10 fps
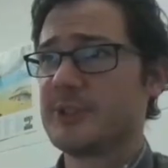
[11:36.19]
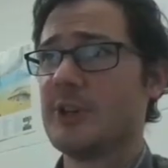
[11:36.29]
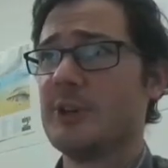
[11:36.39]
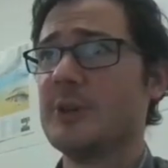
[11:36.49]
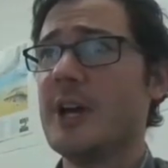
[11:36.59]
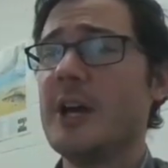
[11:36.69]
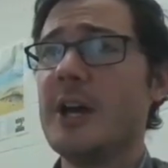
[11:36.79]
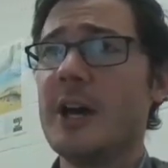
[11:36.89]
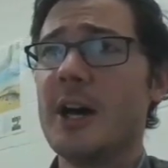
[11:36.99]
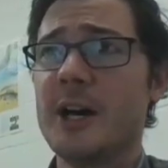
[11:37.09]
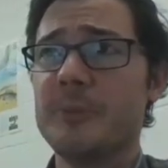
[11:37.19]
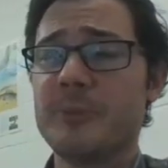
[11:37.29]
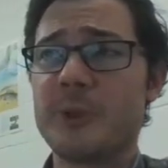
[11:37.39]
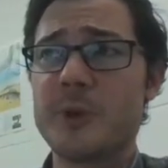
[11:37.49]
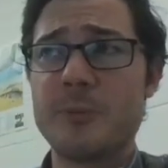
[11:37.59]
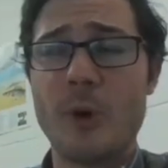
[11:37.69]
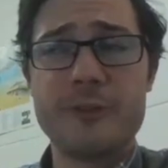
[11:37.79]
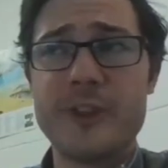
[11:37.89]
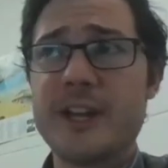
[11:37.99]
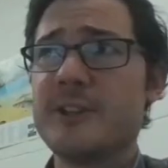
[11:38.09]
So the
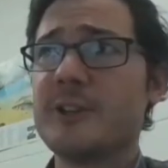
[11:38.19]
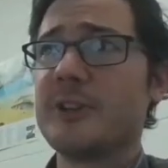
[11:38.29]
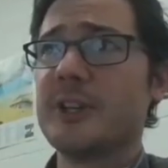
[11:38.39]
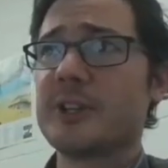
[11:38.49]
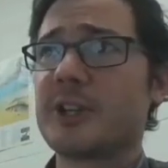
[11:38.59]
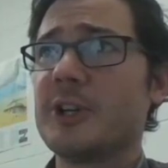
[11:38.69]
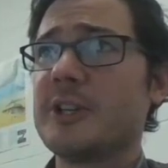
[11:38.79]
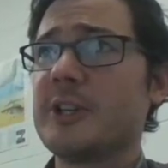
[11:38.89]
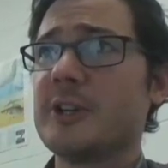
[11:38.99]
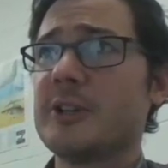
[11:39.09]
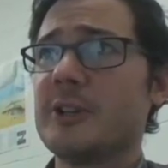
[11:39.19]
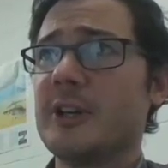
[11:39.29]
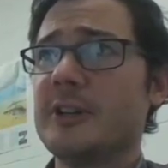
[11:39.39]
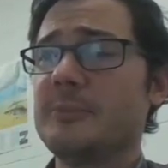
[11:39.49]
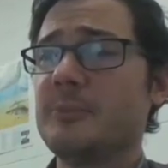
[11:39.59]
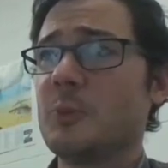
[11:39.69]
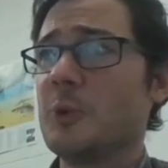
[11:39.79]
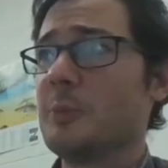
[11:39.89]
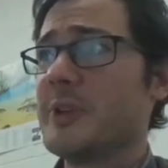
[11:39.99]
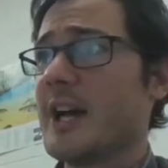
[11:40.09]
report for that year, the current year
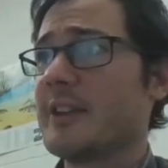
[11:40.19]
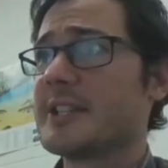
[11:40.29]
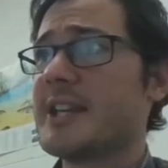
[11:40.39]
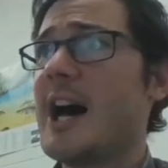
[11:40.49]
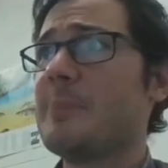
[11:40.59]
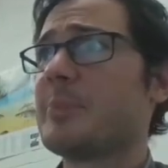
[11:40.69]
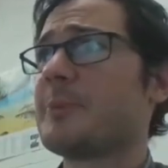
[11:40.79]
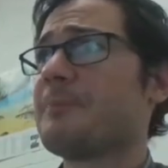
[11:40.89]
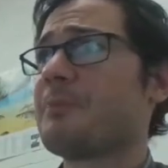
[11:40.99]
will be on the top.